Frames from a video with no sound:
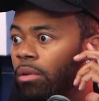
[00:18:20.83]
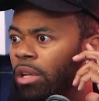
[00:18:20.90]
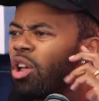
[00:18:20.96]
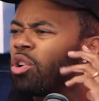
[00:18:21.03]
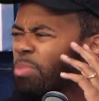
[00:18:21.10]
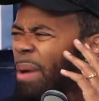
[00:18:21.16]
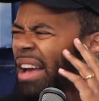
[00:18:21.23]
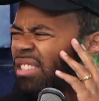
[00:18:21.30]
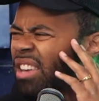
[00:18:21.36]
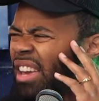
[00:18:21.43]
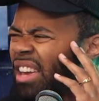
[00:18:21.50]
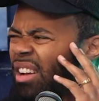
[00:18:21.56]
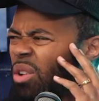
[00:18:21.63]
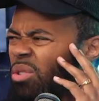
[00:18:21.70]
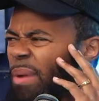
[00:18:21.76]
Closebacks, yeah,
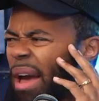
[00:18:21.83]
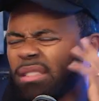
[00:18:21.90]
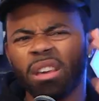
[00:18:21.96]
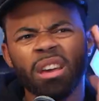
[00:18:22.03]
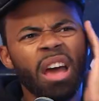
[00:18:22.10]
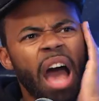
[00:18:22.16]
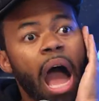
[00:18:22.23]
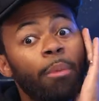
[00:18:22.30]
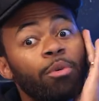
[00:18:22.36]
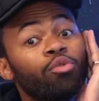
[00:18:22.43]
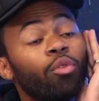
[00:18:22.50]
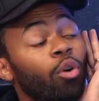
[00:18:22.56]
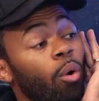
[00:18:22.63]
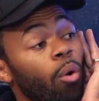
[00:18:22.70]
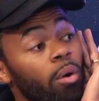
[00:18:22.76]
yeah, closebacks. Yeah. I was
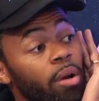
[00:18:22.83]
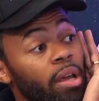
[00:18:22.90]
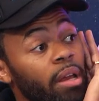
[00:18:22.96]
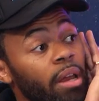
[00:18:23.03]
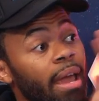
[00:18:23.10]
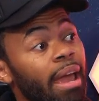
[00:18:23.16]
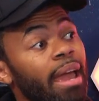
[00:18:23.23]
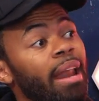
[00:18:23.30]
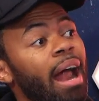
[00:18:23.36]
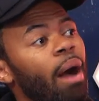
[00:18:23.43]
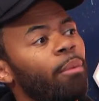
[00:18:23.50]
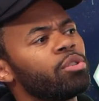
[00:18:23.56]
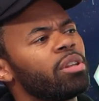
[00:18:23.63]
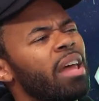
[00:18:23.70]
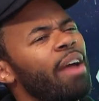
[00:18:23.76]
recording, and
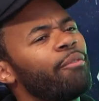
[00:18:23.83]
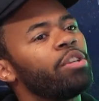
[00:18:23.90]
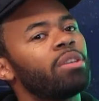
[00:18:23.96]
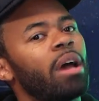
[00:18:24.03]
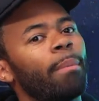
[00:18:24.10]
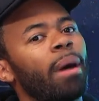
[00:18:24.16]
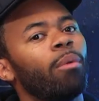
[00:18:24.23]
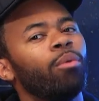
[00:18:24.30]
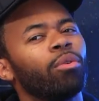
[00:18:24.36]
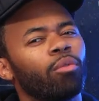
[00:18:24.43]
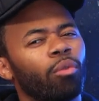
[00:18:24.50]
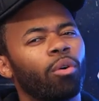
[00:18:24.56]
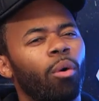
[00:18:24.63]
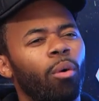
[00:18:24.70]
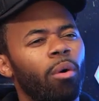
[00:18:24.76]
I was every time I would
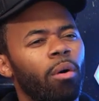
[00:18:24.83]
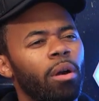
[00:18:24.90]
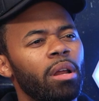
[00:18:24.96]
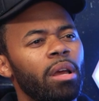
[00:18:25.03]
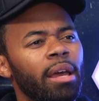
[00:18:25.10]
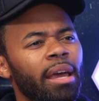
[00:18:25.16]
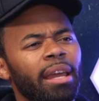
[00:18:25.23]
record,